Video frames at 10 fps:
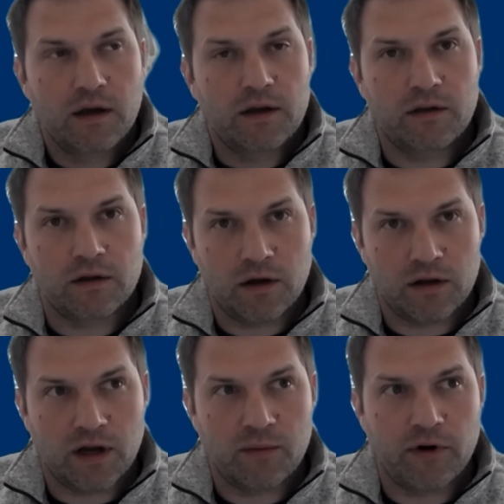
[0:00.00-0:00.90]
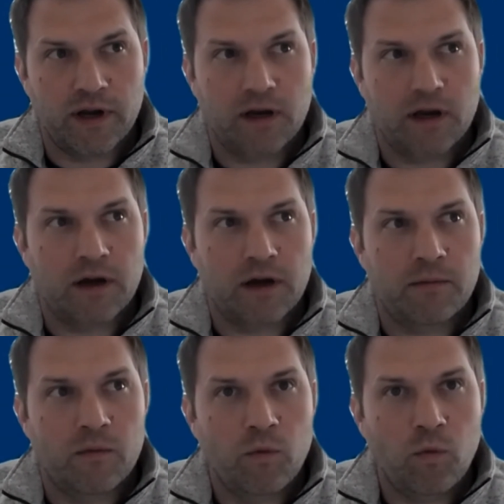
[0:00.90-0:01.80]
the law library,
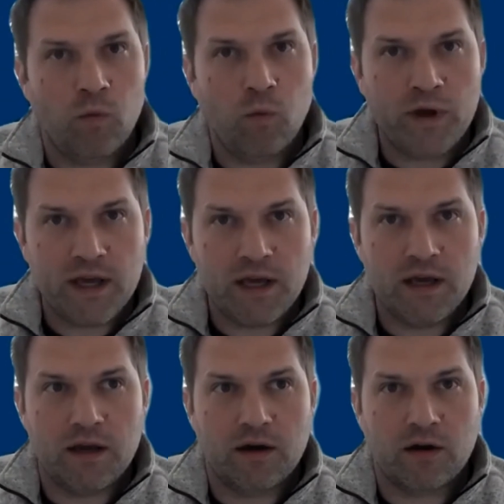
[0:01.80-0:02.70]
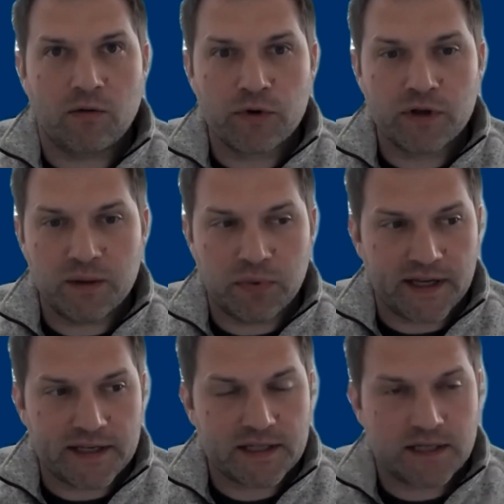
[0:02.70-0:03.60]
we are really
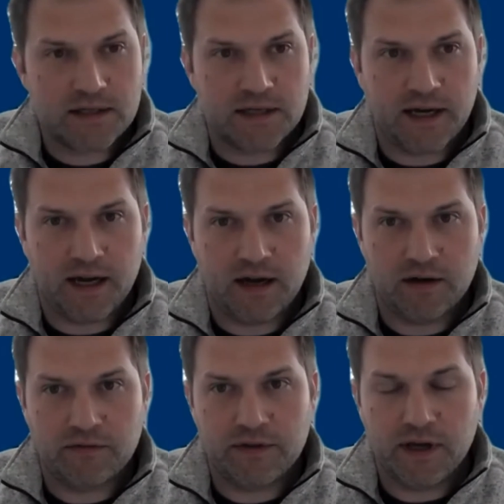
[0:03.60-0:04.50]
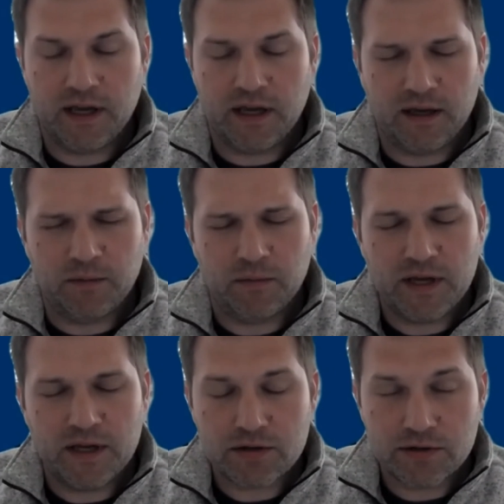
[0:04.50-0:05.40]
blessed to have a
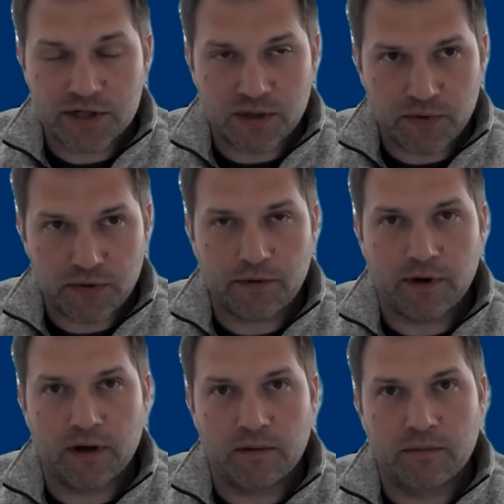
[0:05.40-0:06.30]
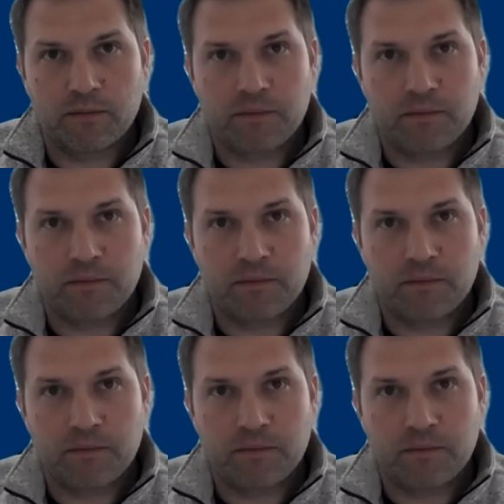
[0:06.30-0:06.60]
internship program